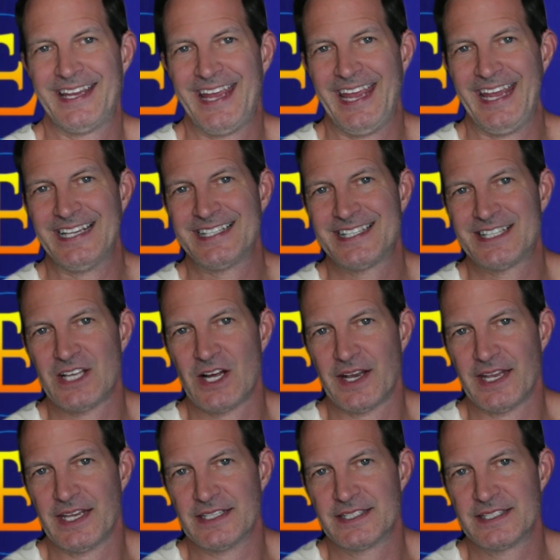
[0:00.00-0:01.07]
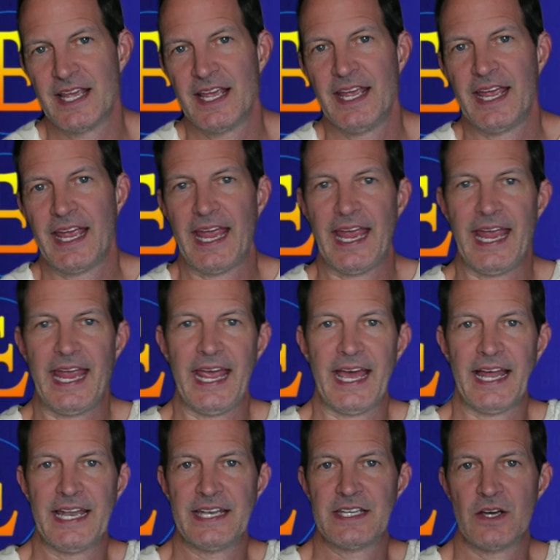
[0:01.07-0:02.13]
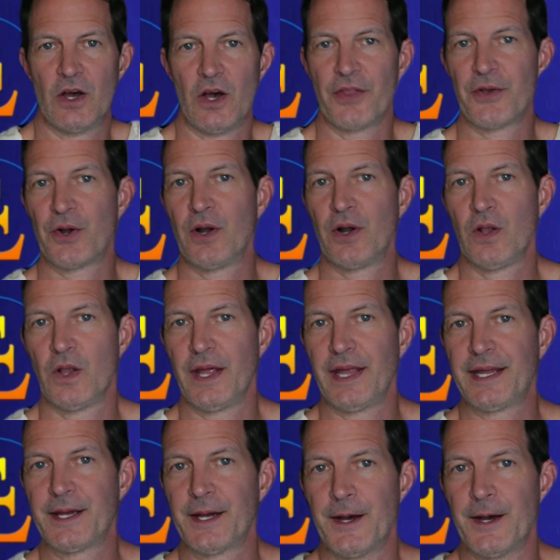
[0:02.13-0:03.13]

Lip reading: case studies and other like